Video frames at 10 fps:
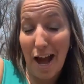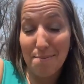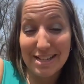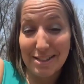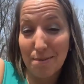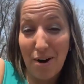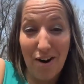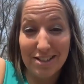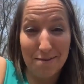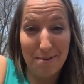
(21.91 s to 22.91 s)
I met some
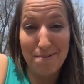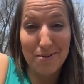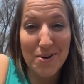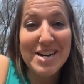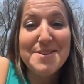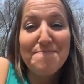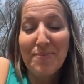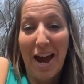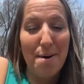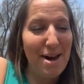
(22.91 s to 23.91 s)
awesome people,
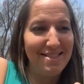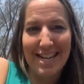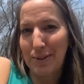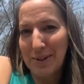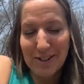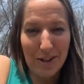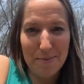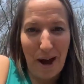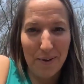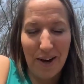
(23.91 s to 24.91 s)
and that's what it's all
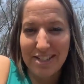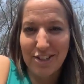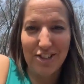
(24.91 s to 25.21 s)
about, right?